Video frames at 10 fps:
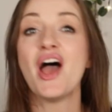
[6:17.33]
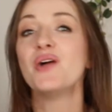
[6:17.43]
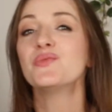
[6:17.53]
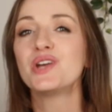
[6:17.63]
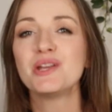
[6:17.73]
And
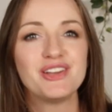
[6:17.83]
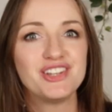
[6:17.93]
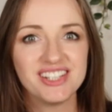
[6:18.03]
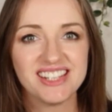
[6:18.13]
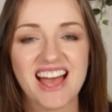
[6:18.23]
what about
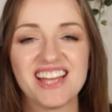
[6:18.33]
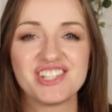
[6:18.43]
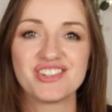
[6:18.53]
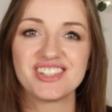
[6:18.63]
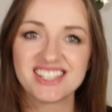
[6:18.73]
your
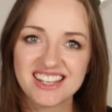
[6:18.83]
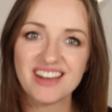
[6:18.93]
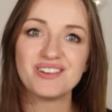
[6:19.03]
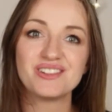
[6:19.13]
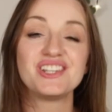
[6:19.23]
natural
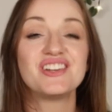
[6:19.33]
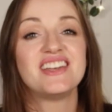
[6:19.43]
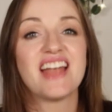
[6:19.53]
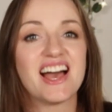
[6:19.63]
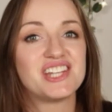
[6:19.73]
skills, your
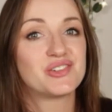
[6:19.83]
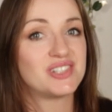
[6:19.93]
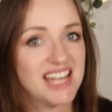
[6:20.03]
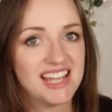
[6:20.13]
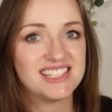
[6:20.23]
natural
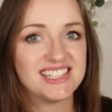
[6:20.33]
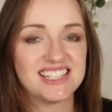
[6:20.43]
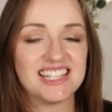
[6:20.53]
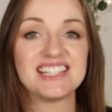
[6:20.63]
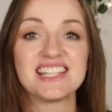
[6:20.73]

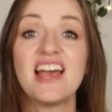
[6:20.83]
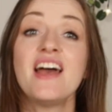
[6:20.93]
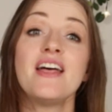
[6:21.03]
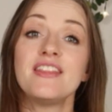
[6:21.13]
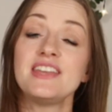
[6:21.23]
tendencies?
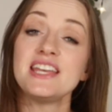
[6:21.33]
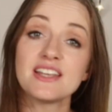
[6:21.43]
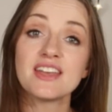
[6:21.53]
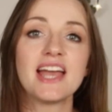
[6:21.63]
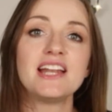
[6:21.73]
These are
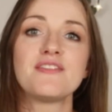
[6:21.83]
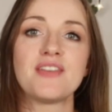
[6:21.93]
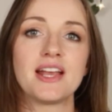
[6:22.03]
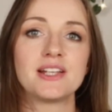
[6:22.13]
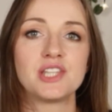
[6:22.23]
the kind of
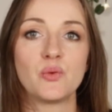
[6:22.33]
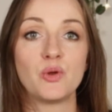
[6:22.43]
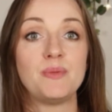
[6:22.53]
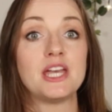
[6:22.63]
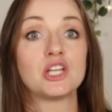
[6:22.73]
things that would
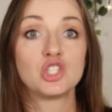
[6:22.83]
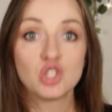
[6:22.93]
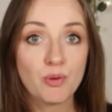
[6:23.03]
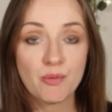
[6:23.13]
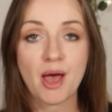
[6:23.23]
be a
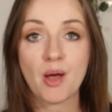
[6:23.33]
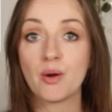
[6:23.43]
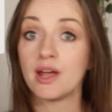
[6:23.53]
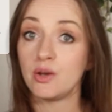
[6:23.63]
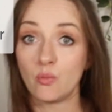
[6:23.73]

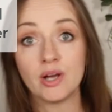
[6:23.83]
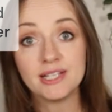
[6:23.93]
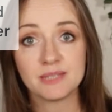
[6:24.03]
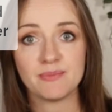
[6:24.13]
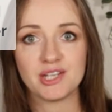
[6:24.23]
superpower in one
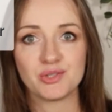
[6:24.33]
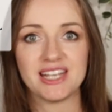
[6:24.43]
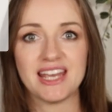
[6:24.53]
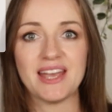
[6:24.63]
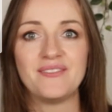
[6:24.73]

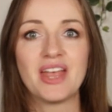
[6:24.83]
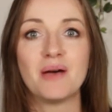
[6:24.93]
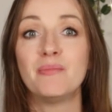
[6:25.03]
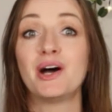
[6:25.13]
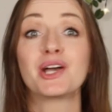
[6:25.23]
specialty,
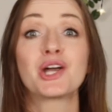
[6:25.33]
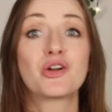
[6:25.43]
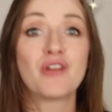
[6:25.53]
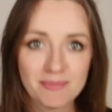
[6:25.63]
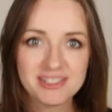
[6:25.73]
but
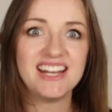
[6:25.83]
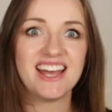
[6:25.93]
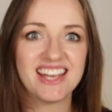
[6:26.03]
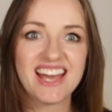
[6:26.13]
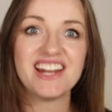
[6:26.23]

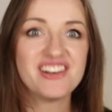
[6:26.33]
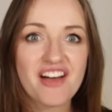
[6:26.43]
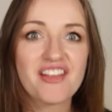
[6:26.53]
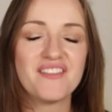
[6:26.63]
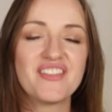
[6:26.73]
kryptonite in
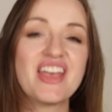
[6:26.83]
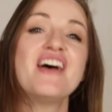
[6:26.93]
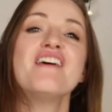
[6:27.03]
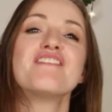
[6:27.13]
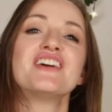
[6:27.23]
another.
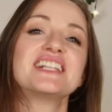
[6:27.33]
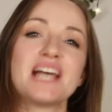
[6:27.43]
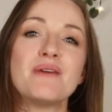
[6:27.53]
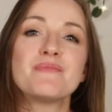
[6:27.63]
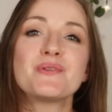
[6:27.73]
For
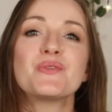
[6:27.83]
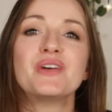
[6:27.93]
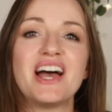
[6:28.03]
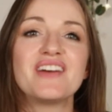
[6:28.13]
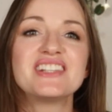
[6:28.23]
example, when
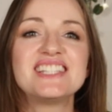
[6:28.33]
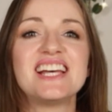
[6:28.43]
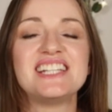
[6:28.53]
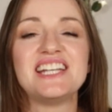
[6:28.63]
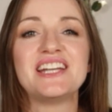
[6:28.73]
I was
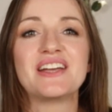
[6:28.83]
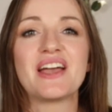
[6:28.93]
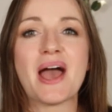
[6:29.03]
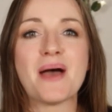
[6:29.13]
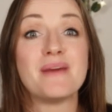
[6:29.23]
studying
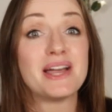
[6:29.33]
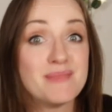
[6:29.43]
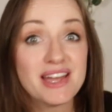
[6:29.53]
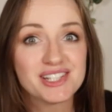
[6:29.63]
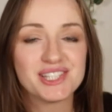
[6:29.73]
my
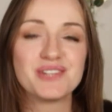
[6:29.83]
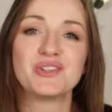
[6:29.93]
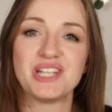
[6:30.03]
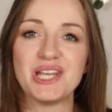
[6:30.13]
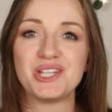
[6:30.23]
emergency
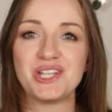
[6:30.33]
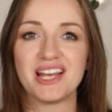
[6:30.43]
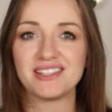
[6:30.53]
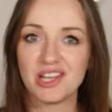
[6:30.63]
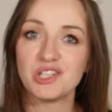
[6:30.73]
rotation
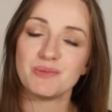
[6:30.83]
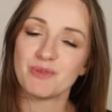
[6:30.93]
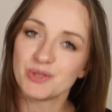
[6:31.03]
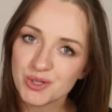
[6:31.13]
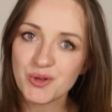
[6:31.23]
as an
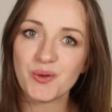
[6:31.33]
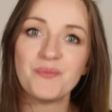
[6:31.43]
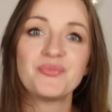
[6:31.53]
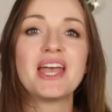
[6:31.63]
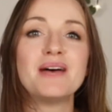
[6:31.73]
HMO2,
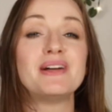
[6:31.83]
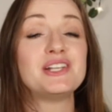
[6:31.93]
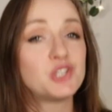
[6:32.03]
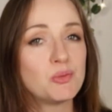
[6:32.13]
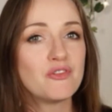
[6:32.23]
my
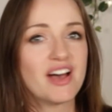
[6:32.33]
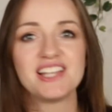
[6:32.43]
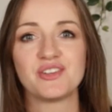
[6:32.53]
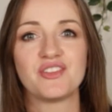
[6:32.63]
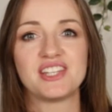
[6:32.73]

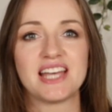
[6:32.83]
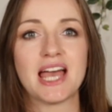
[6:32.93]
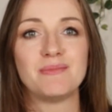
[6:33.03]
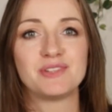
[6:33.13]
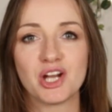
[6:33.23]
supervisor at the
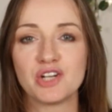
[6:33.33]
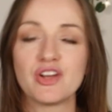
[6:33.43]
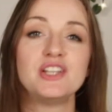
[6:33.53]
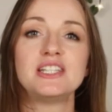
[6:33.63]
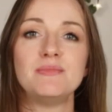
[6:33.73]
time turned
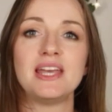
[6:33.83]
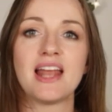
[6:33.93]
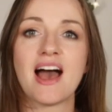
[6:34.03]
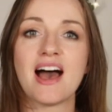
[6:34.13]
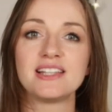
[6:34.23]
around to me and
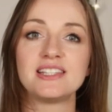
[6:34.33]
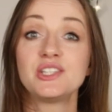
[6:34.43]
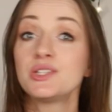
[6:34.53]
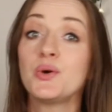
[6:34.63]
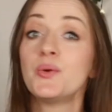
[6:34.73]
asked,
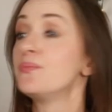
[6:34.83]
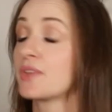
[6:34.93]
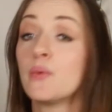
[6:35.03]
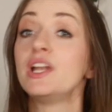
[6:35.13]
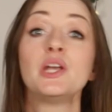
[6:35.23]
"So,
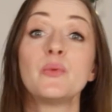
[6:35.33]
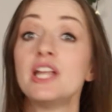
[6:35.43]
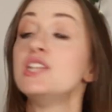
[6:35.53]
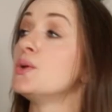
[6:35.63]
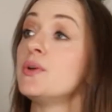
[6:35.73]
what do you want
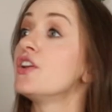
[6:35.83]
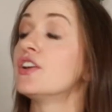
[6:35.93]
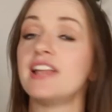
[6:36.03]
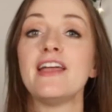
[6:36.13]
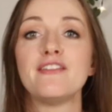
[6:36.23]
to do with your
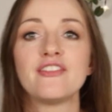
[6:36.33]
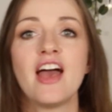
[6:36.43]
life?"